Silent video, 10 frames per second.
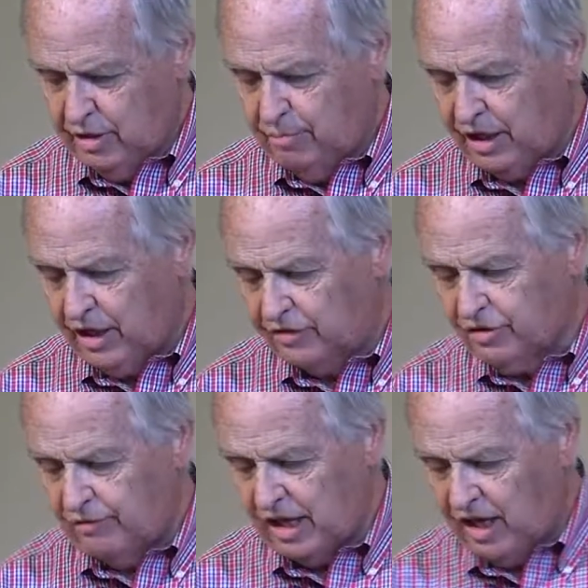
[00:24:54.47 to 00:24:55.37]
because
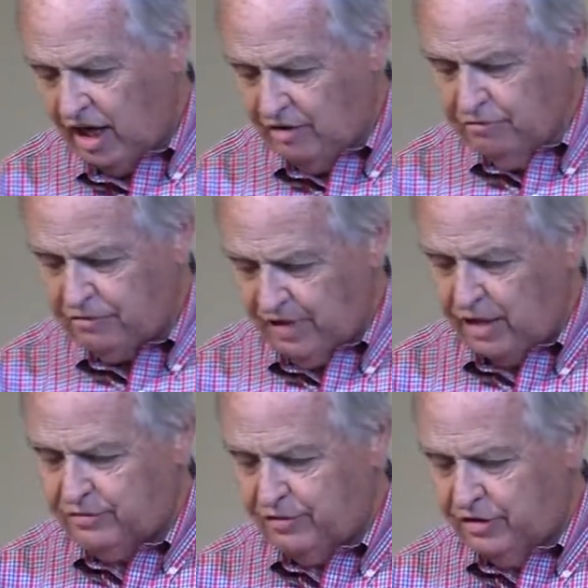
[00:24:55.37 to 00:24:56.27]
of the
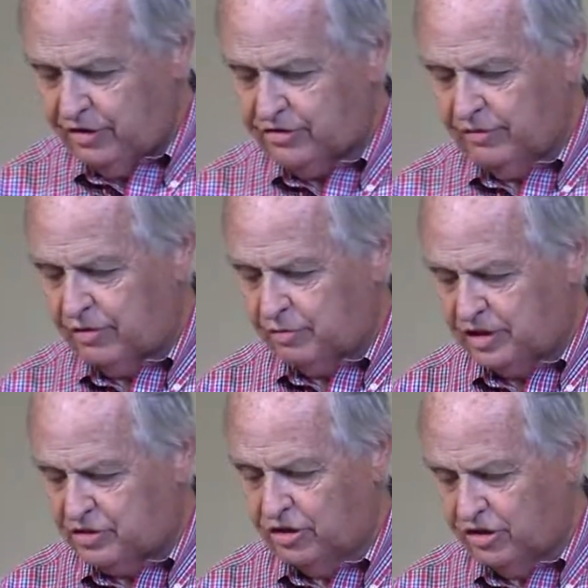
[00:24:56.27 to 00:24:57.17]
unfaithfulness of the
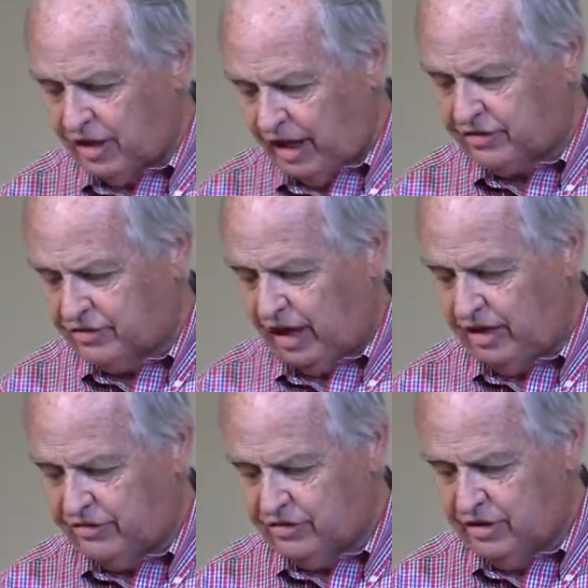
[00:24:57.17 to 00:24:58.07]
returned
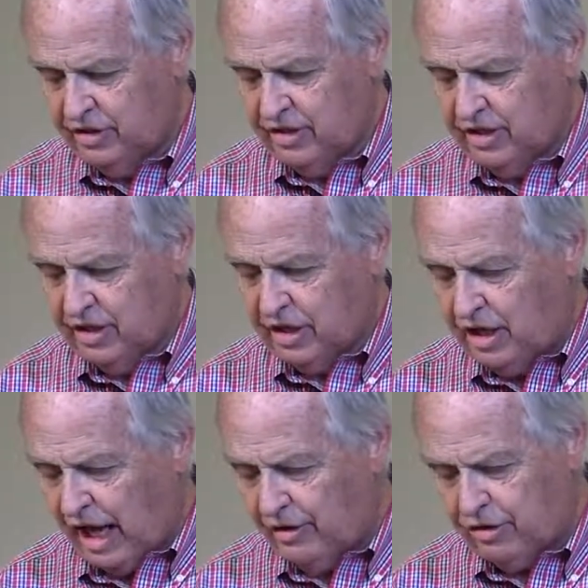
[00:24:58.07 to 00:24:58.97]
exiles,
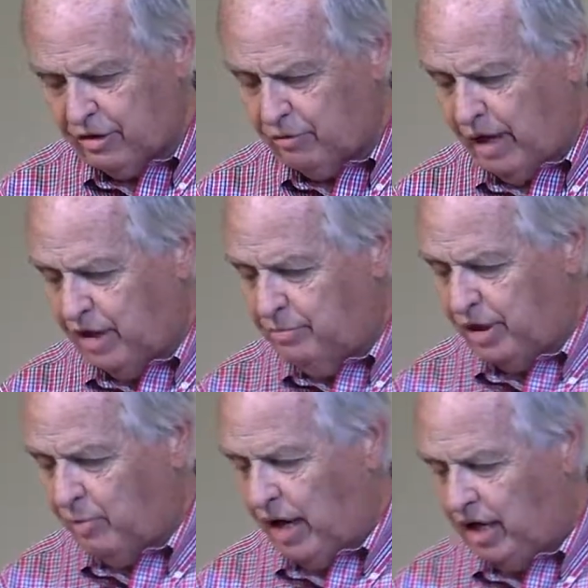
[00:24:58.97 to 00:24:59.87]
gathered around
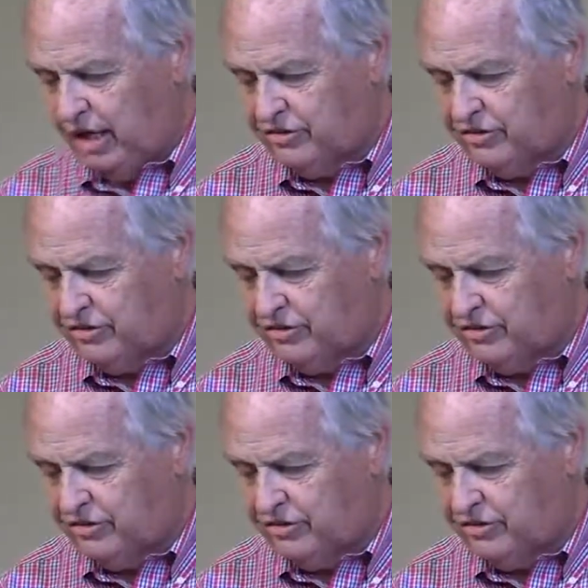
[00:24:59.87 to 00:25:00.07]
me while I